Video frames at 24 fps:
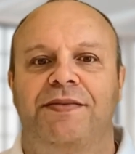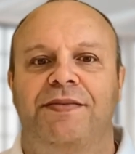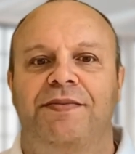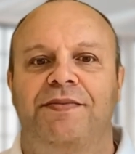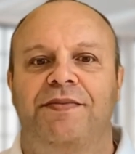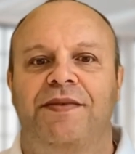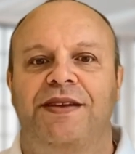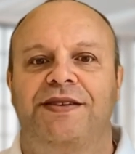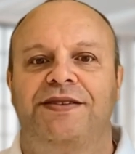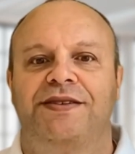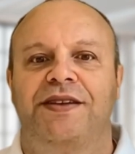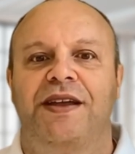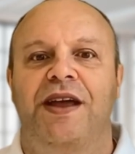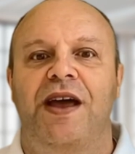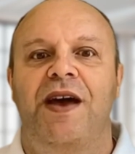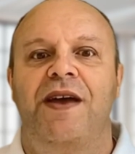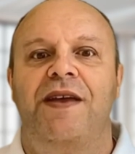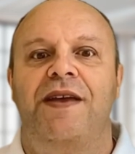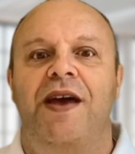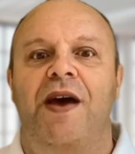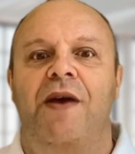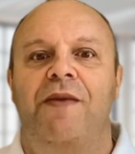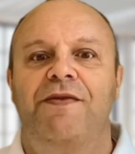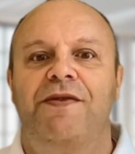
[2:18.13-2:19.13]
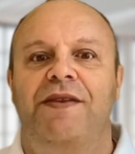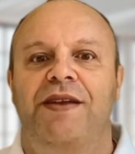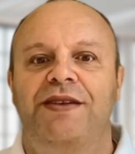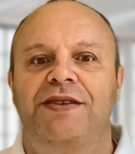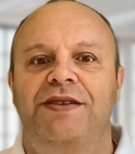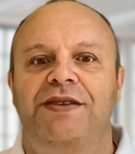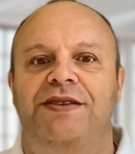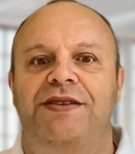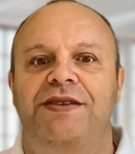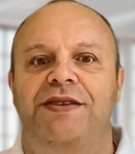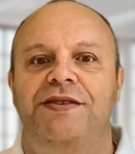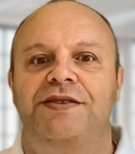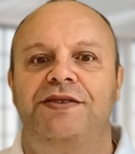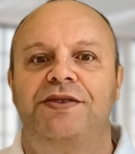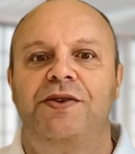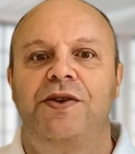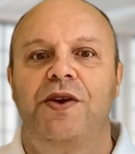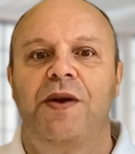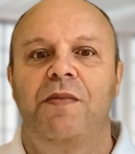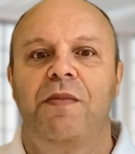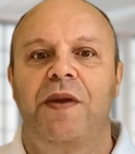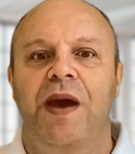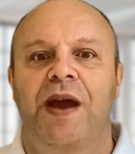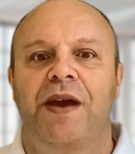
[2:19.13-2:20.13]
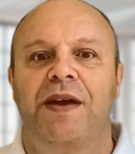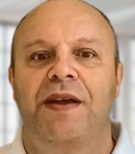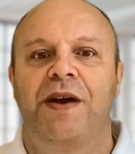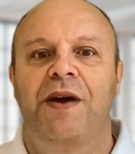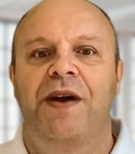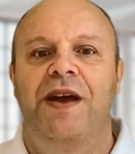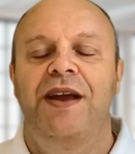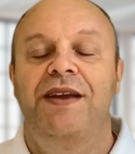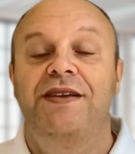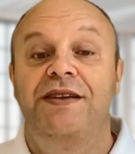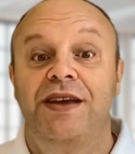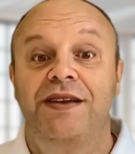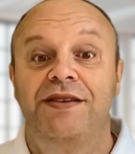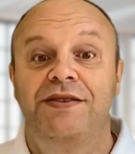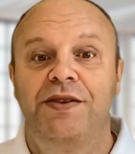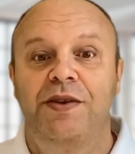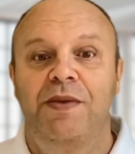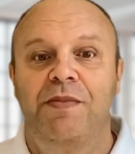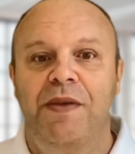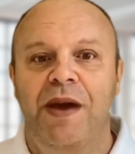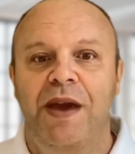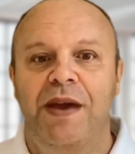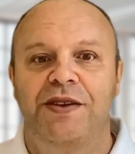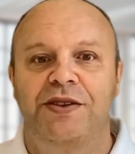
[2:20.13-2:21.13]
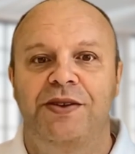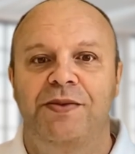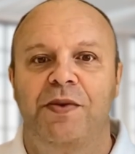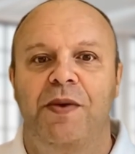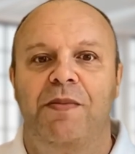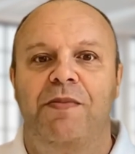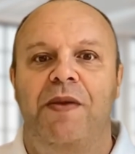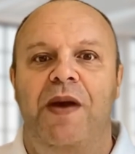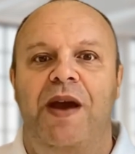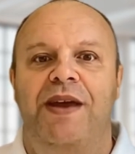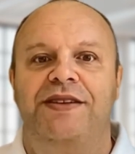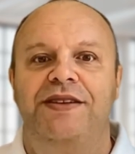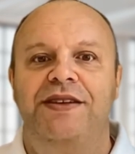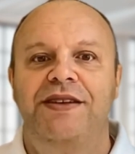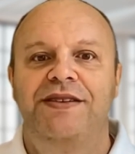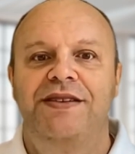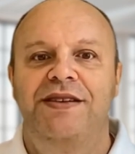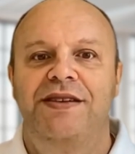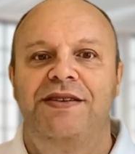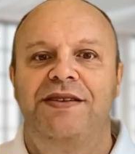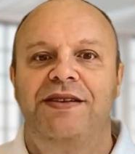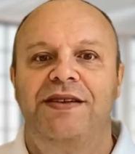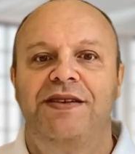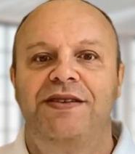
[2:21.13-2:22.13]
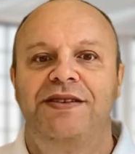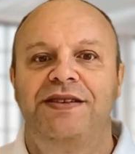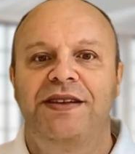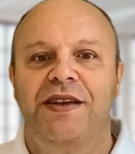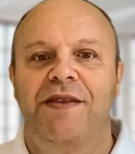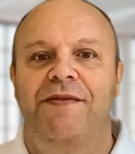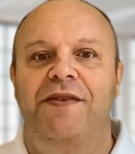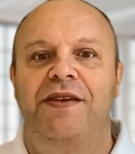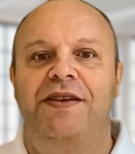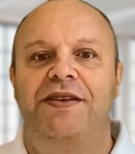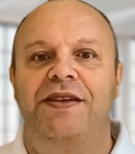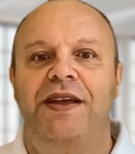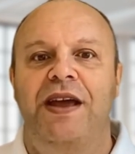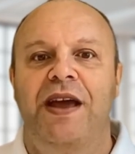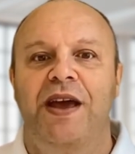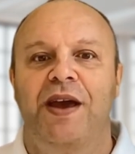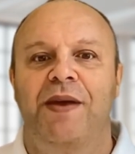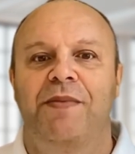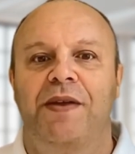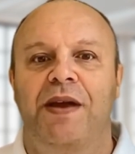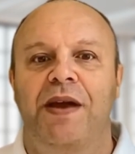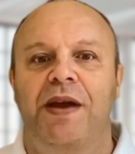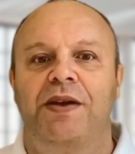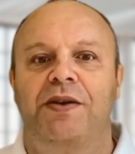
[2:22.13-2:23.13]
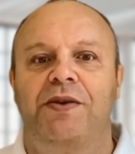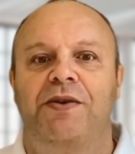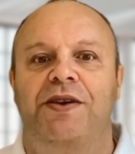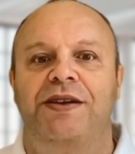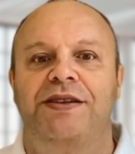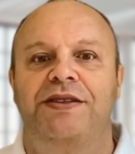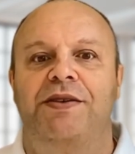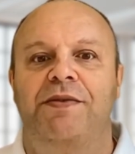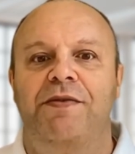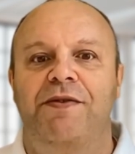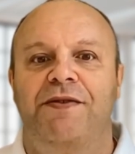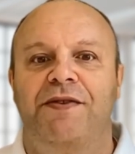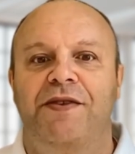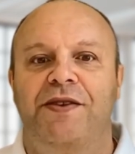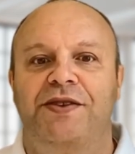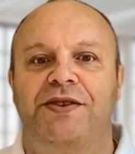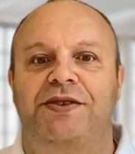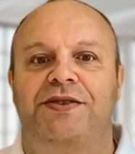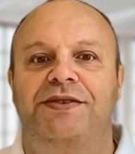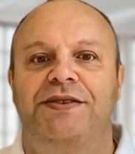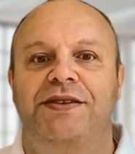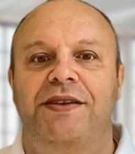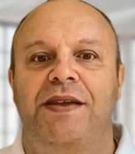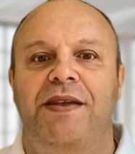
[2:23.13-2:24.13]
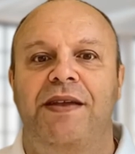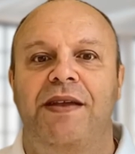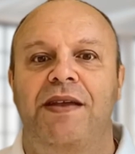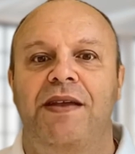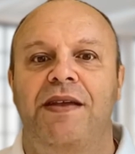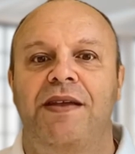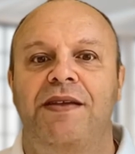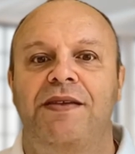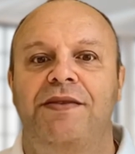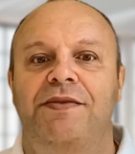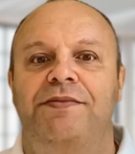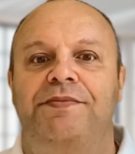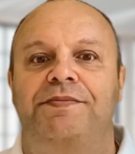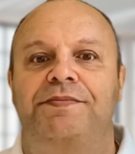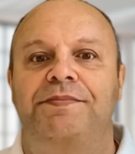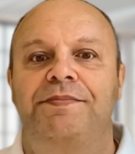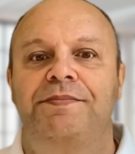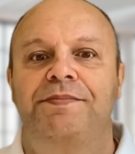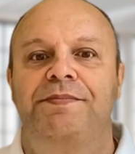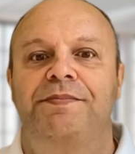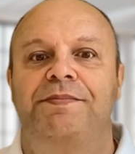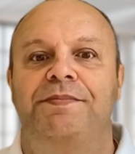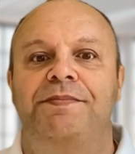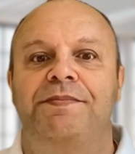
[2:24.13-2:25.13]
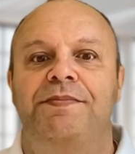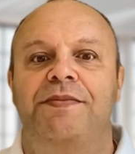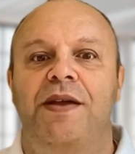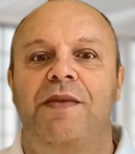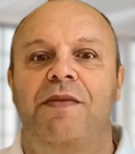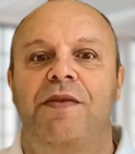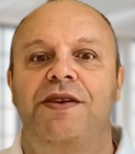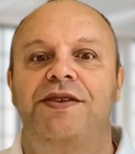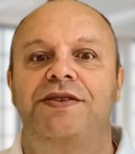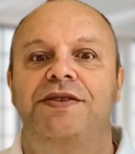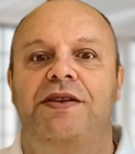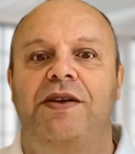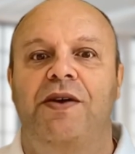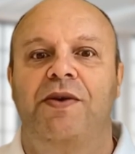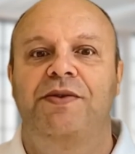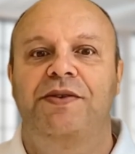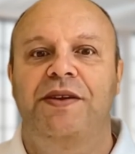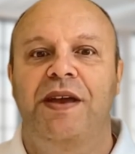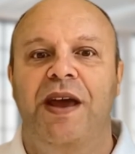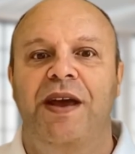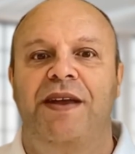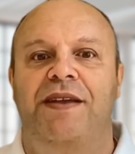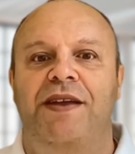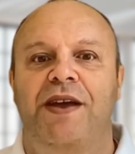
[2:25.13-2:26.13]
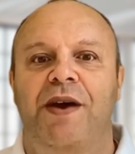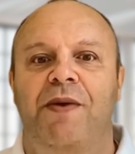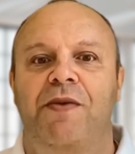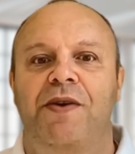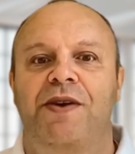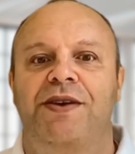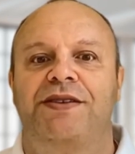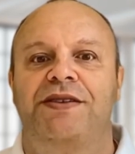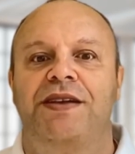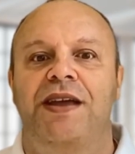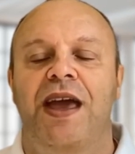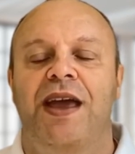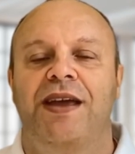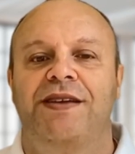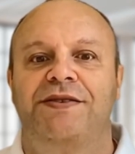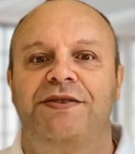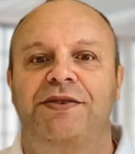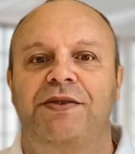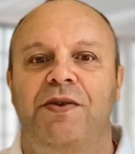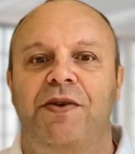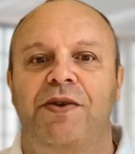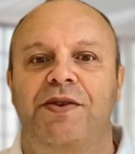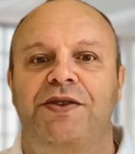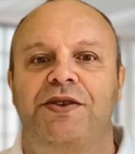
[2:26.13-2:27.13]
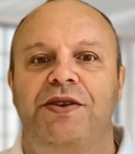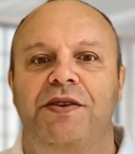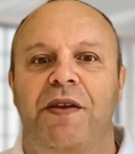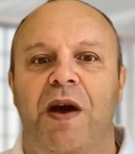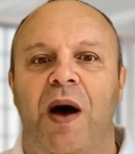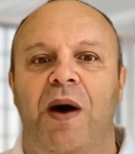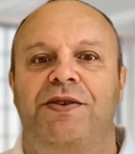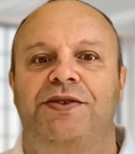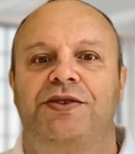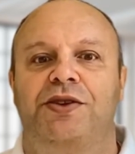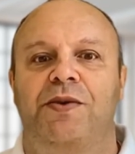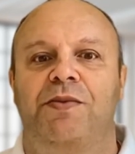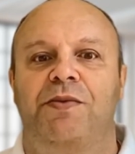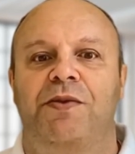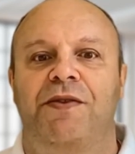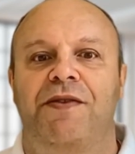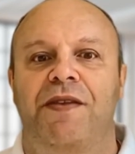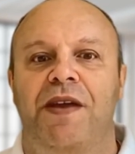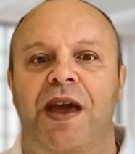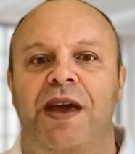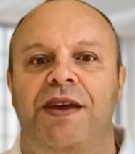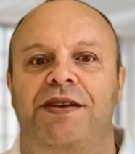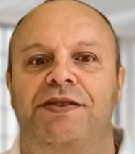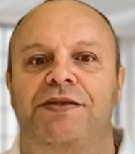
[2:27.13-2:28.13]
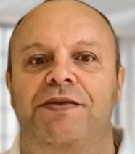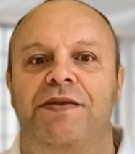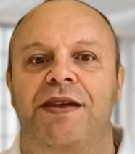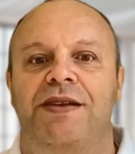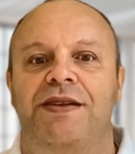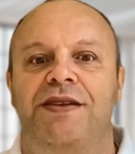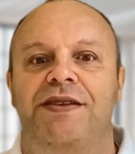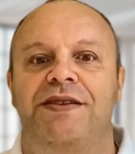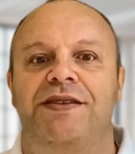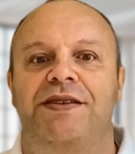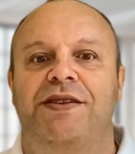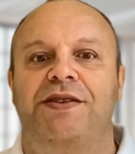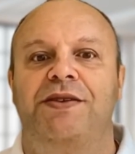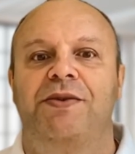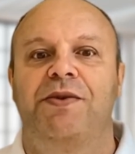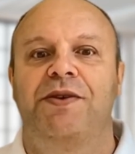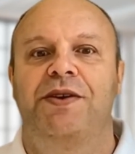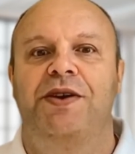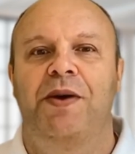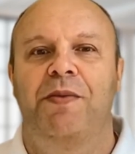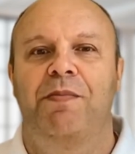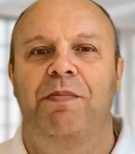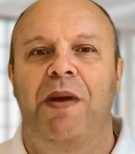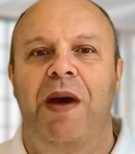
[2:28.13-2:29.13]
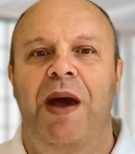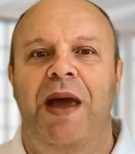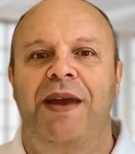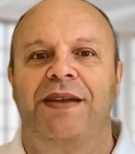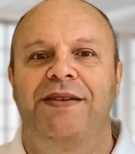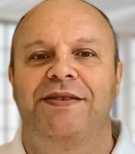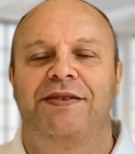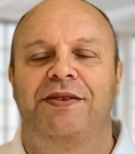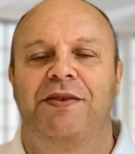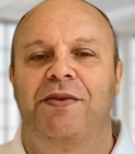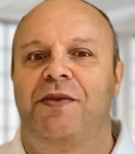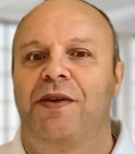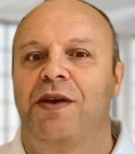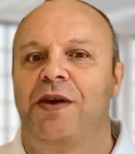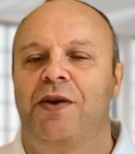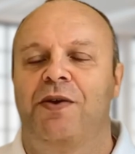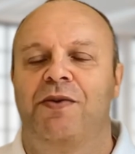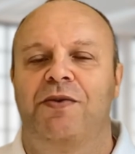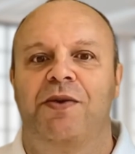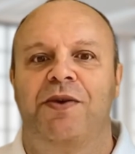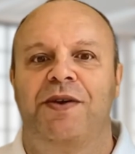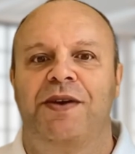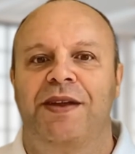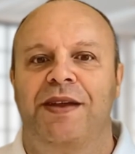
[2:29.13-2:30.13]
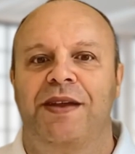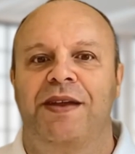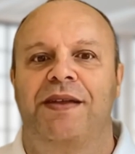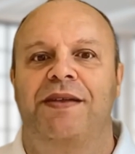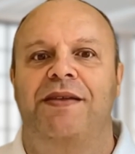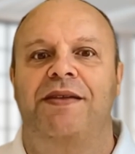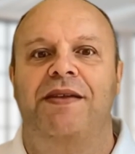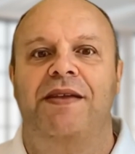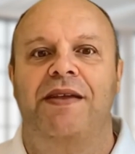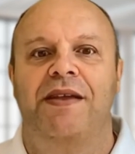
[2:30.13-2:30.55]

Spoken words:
This can help businesses streamline their identity management processes, saving time and increasing efficiency. Commercio.network's eID solution also provides businesses with compliance and legal validity.